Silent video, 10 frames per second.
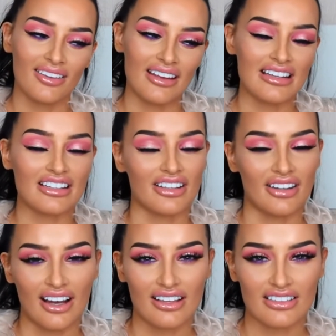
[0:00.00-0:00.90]
they didn't do
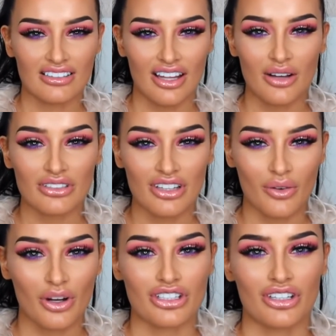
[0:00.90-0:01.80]
that. So that was another
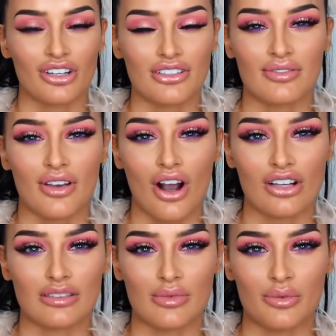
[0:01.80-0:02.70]
question that loads of you
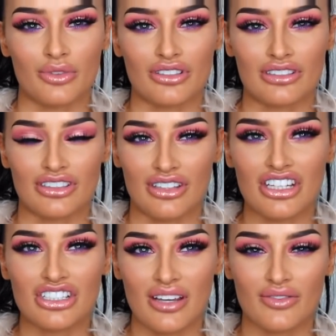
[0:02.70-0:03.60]
asked me, was do
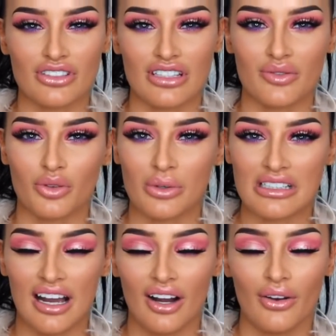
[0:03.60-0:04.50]
they shave your teeth all the way
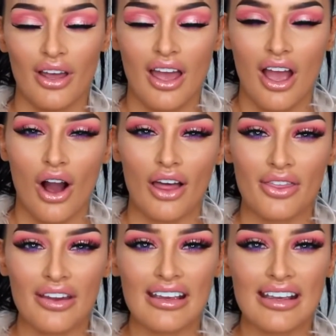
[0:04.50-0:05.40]
down? I
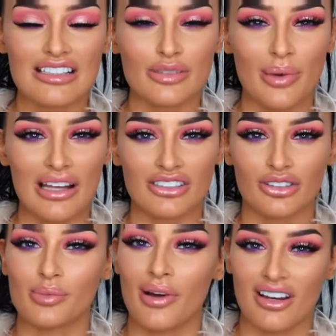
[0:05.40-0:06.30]
think it depends
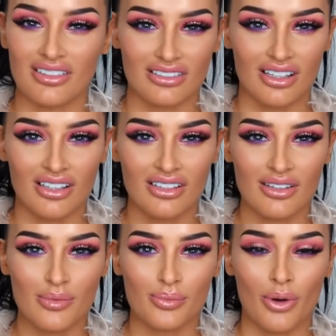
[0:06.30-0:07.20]
on the
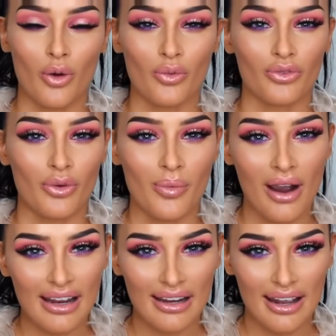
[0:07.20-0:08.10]
person, but for
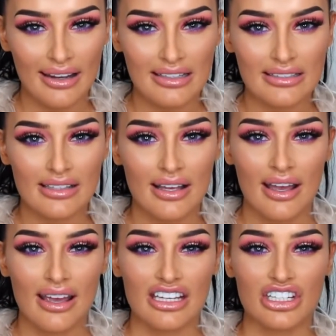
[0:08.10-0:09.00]
my case
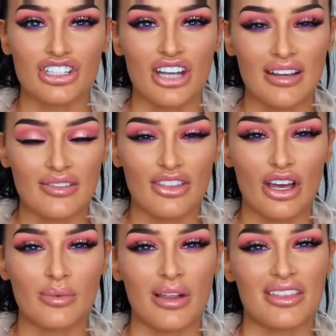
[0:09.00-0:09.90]
he shaved
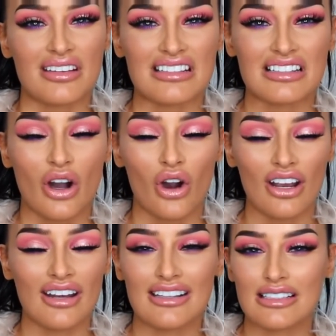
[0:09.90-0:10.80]
them the
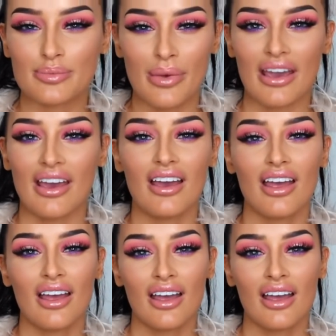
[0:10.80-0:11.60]
tiniest bit